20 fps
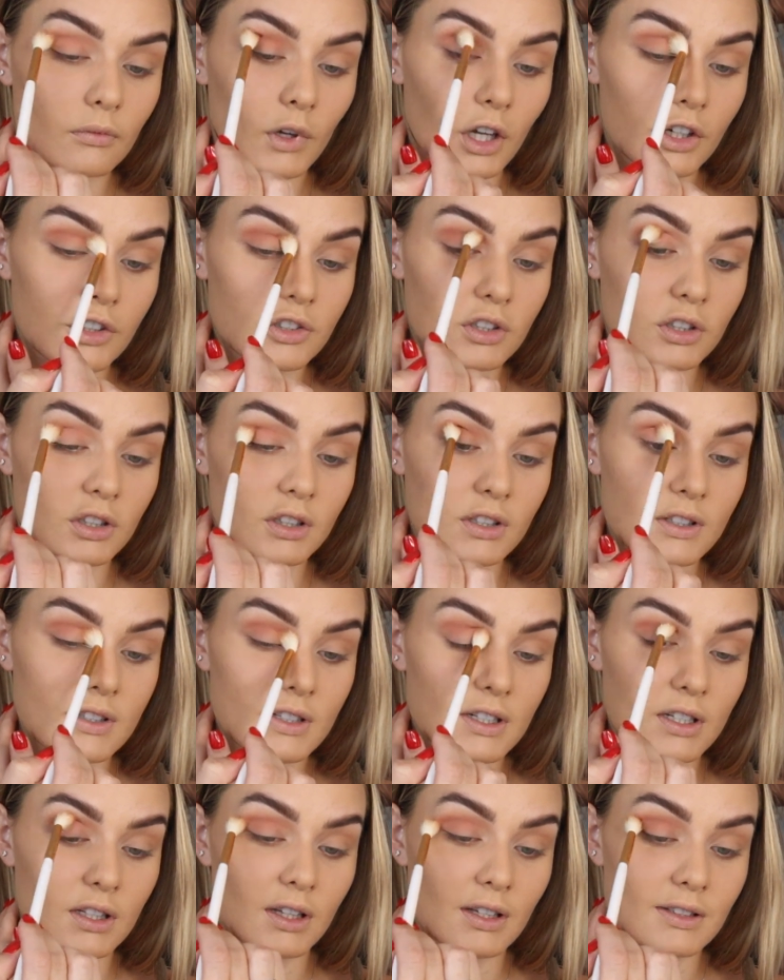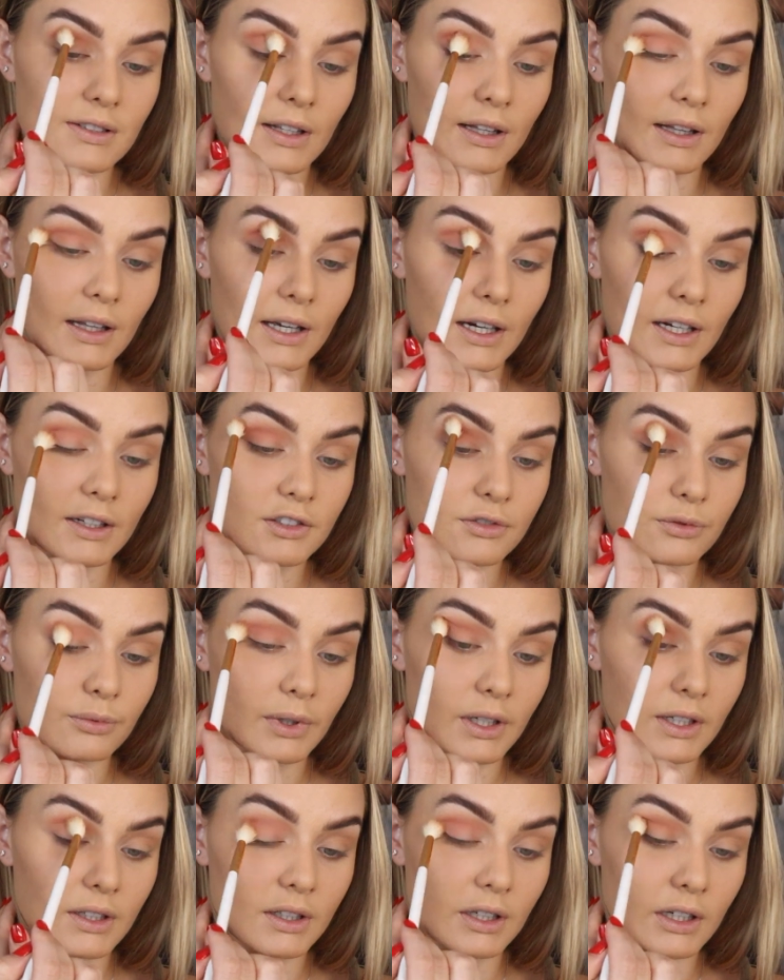As you can see, there's a light
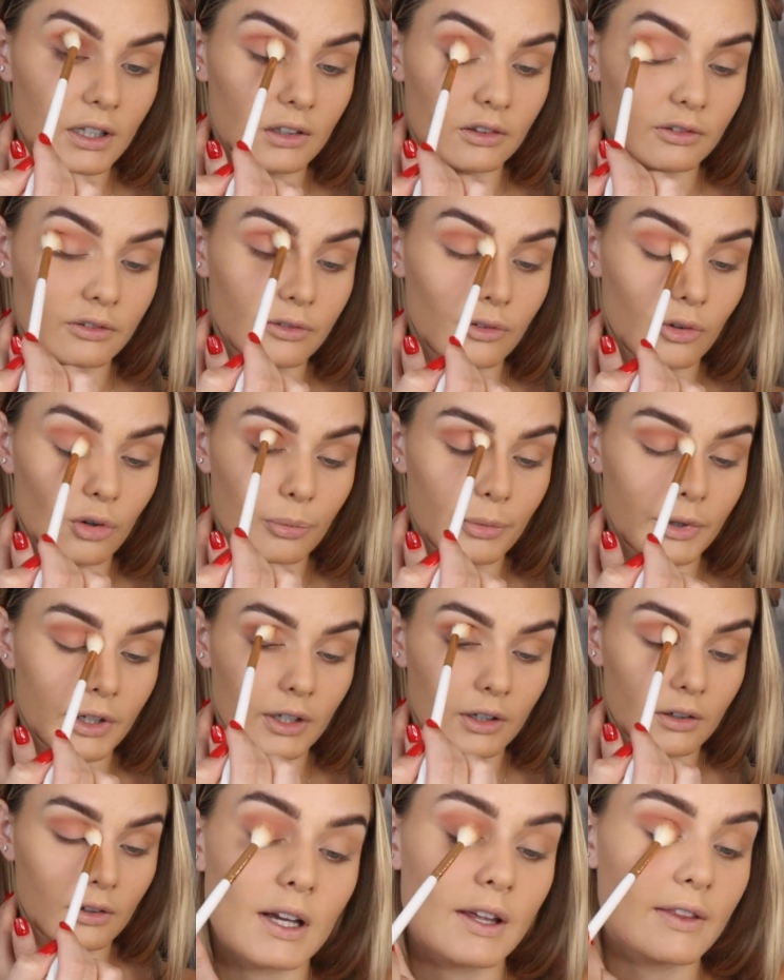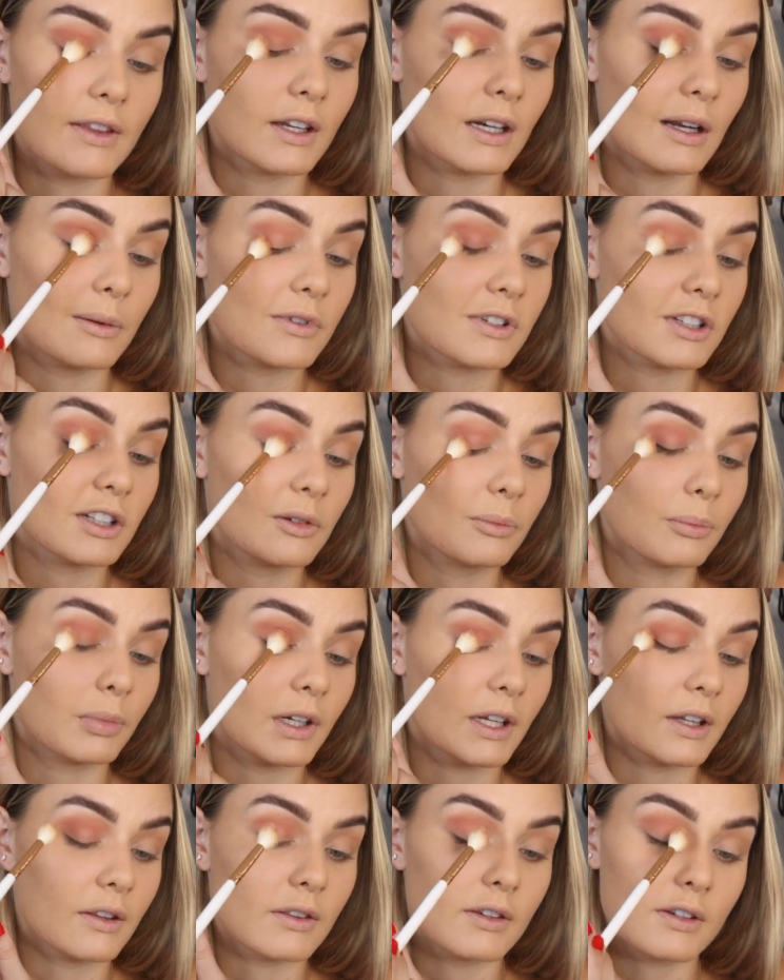red color forming, and then I'm just going to
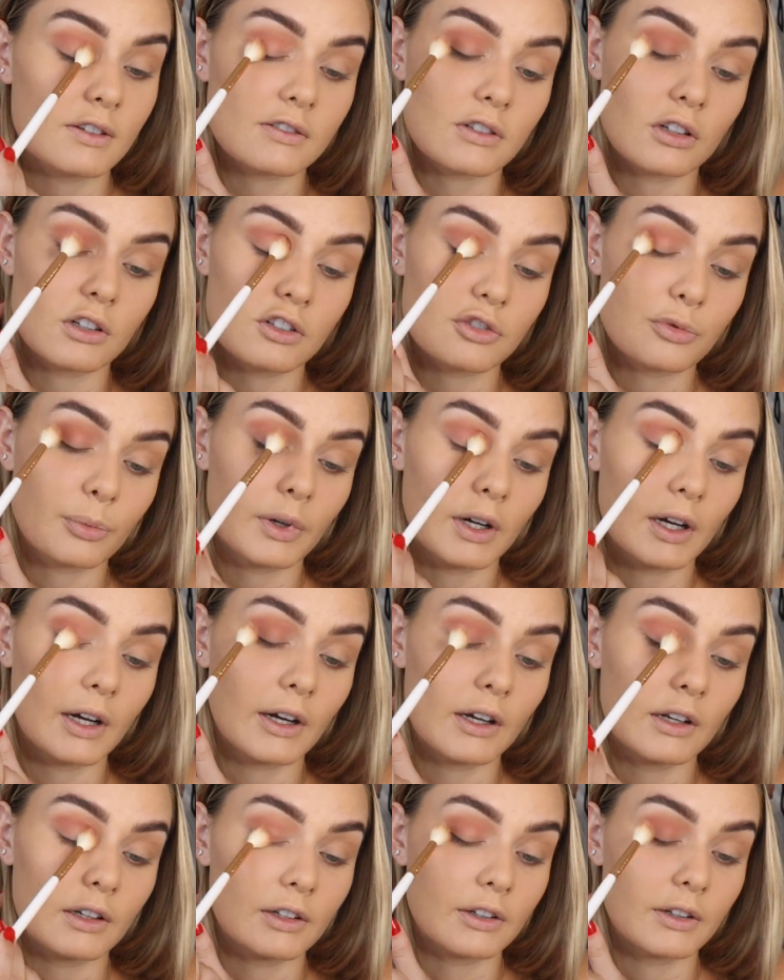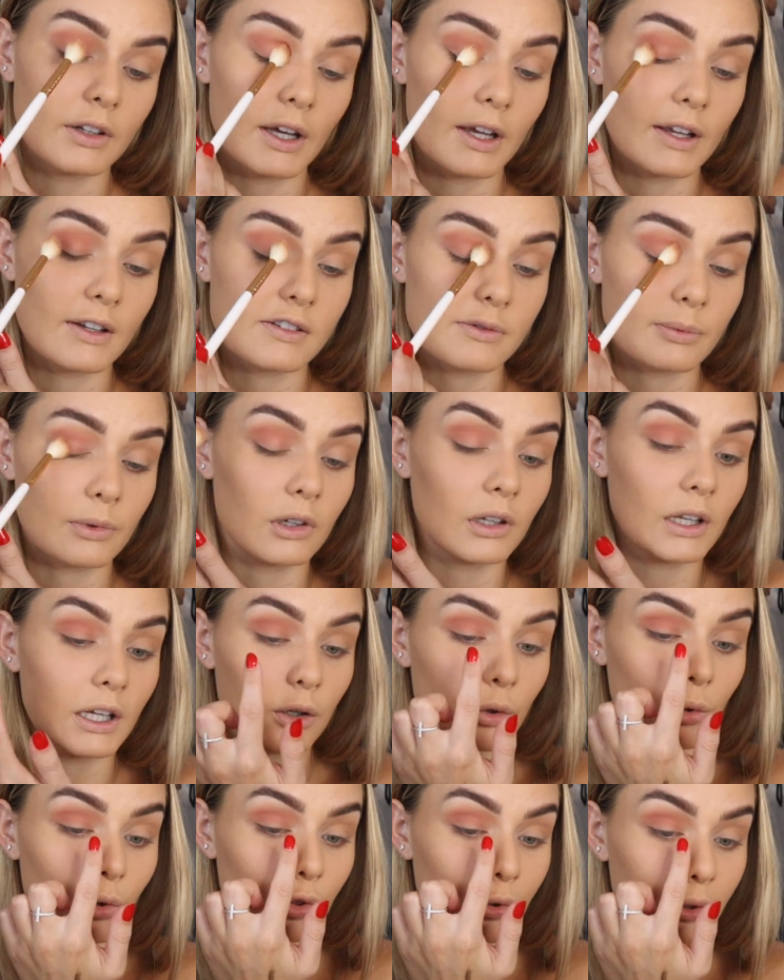blend this onto my eyelid as well,
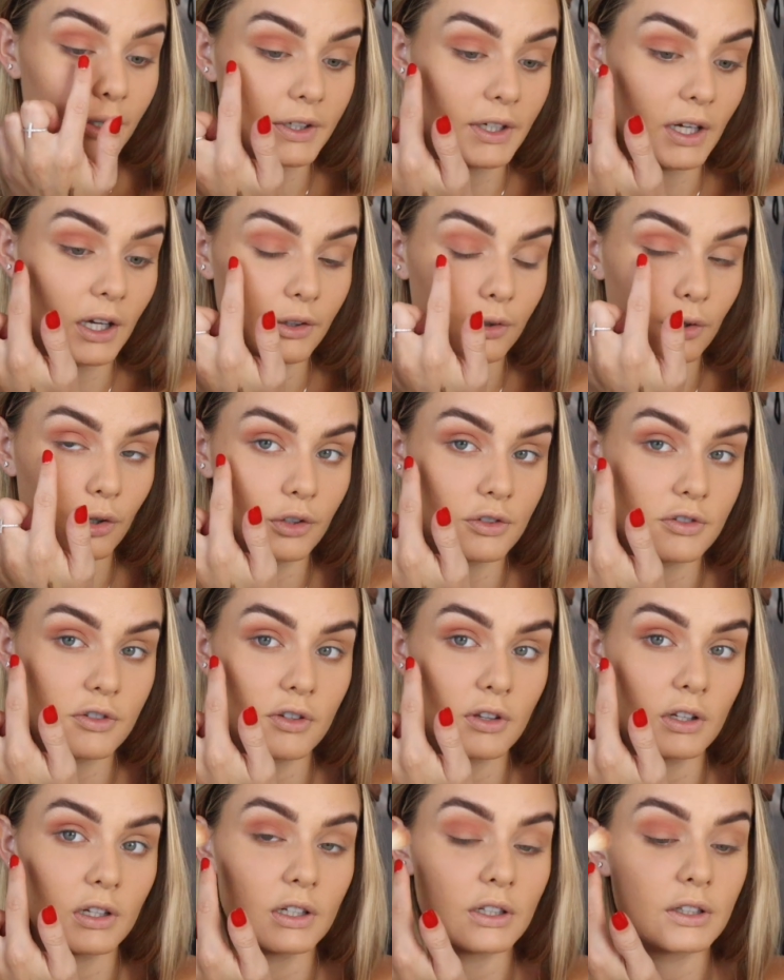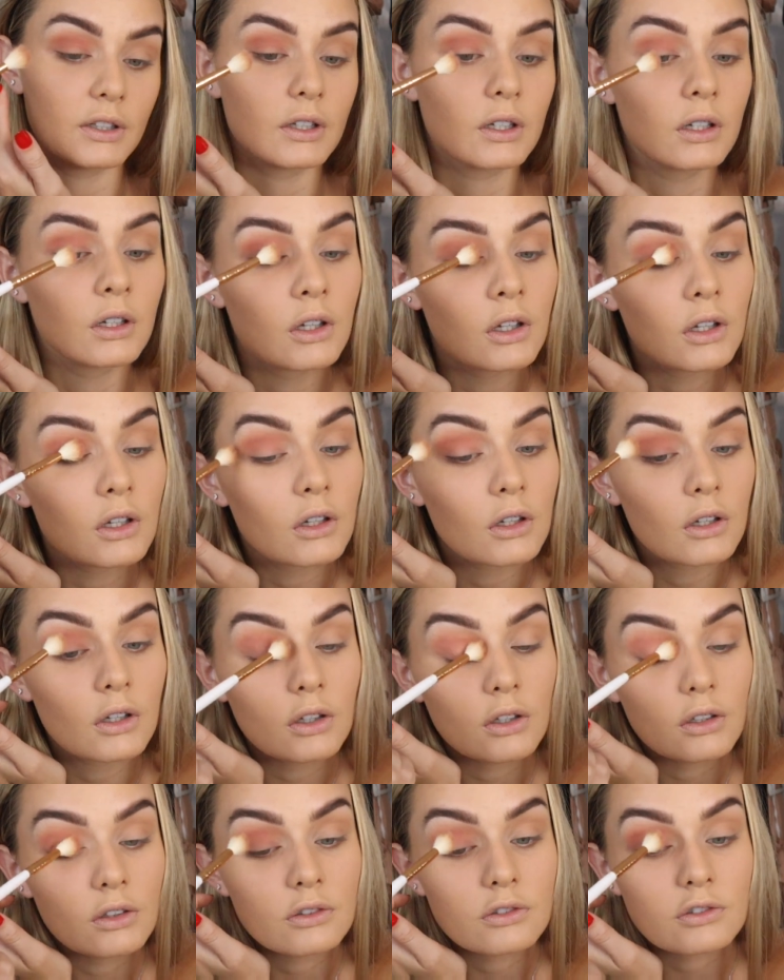like all the way down onto the lid,
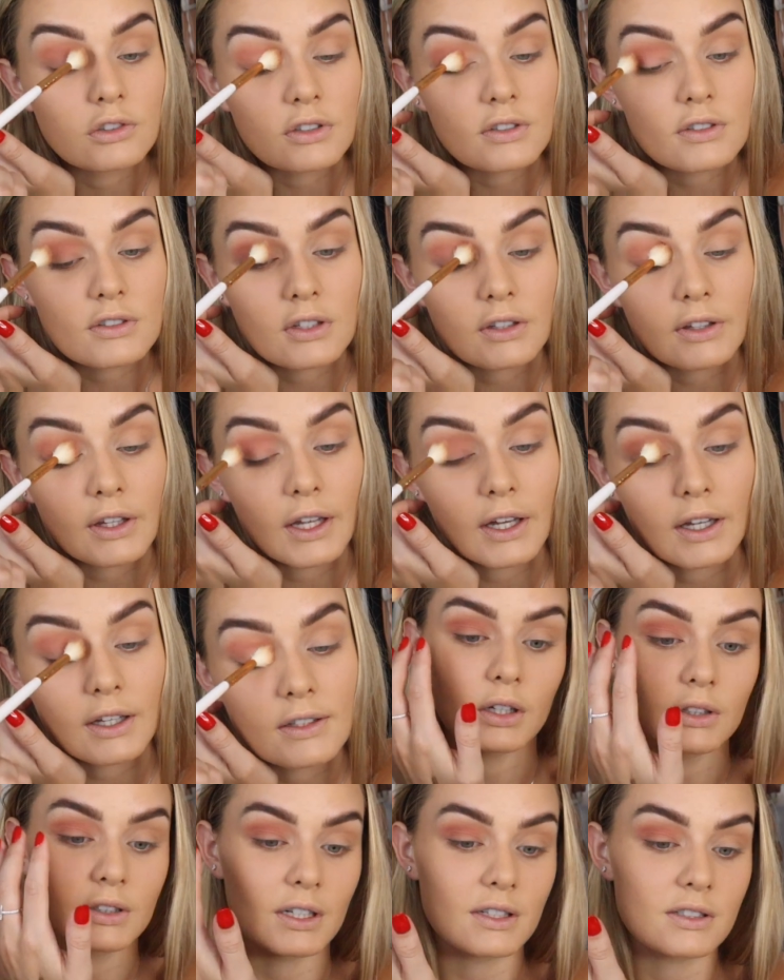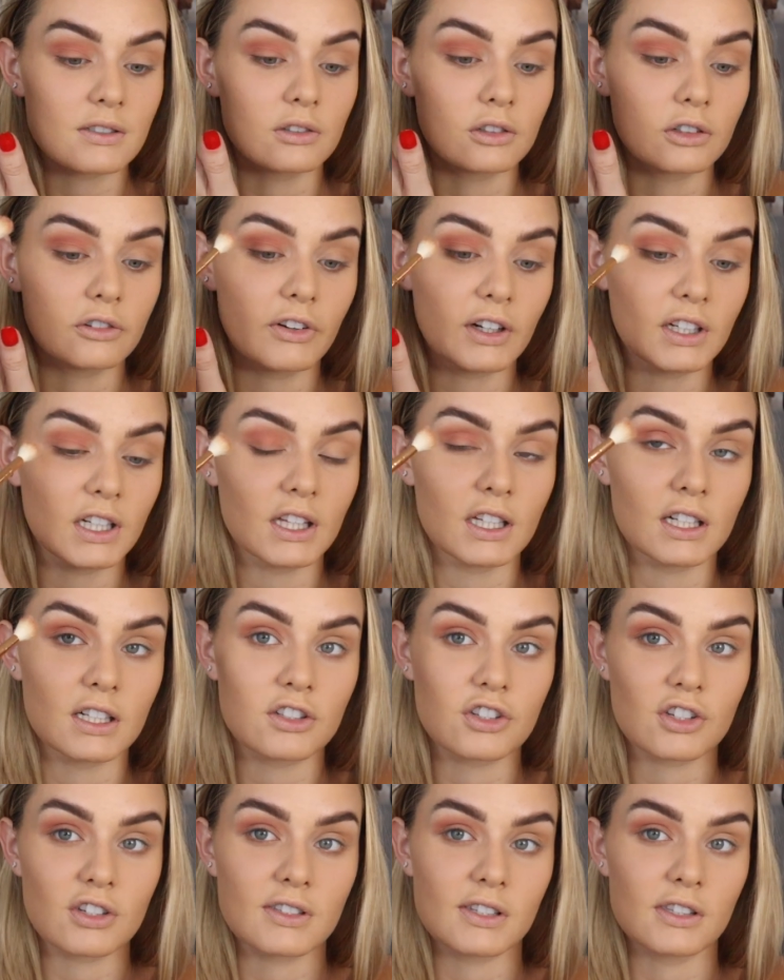just so that it doesn't look funny that
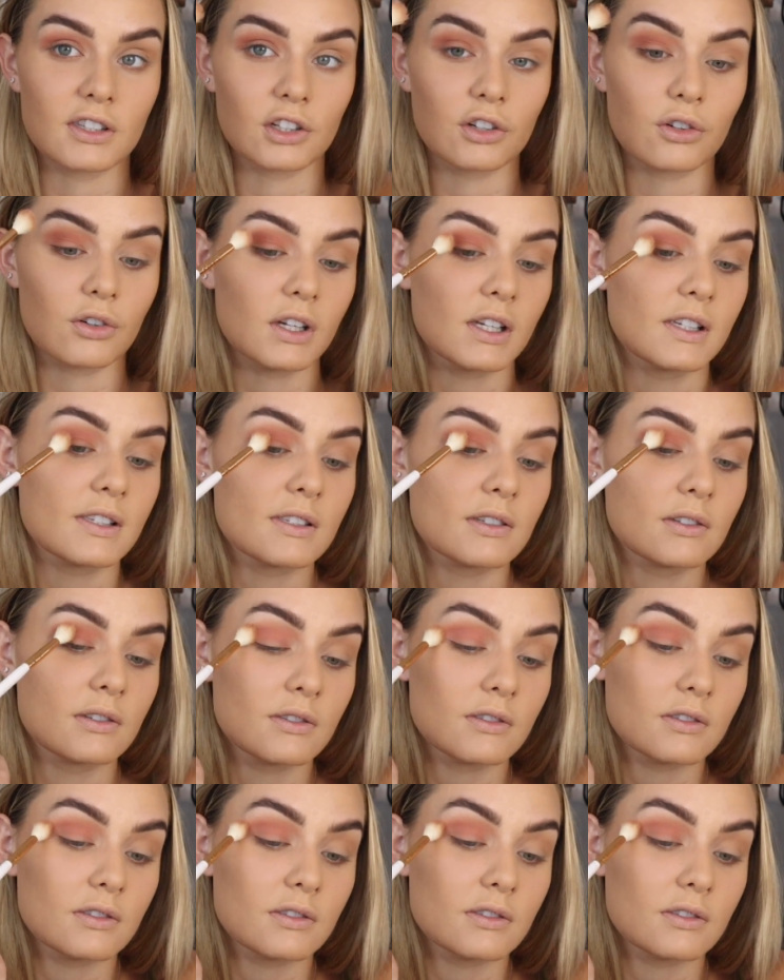it's just in the crease.